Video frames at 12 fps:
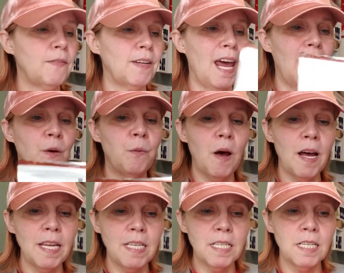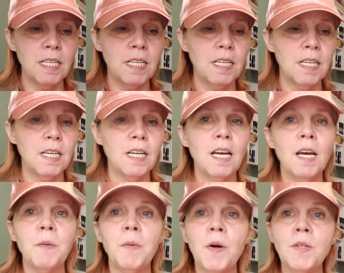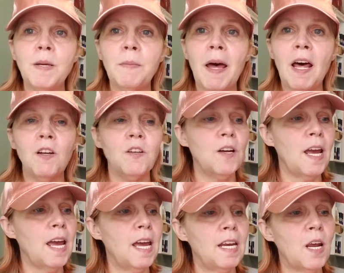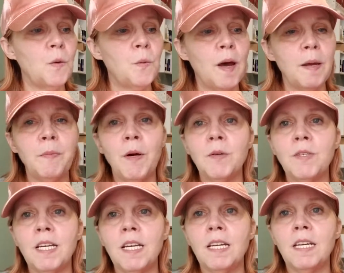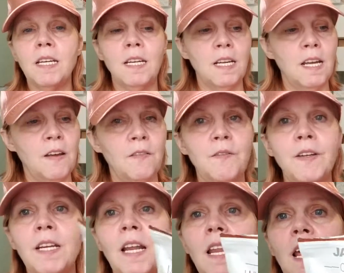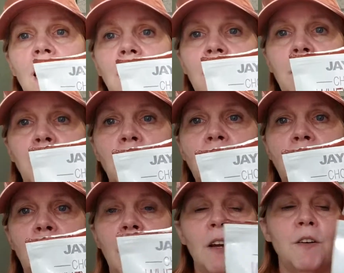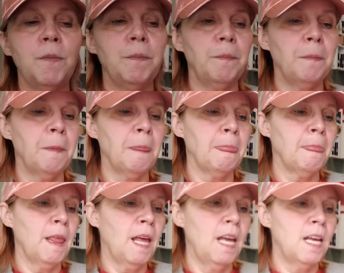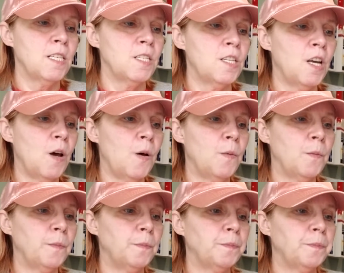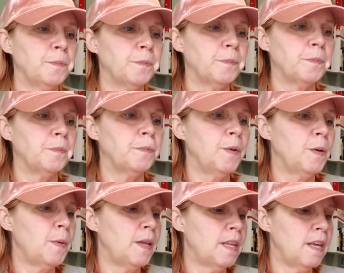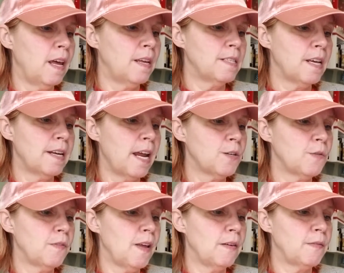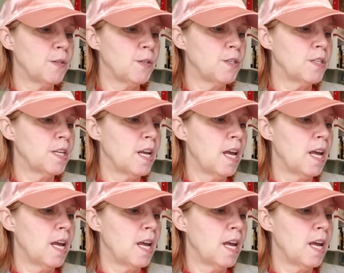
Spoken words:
an egg white protein powder and a whey protein vanilla protein powder. So anyway, it's got natural flavors.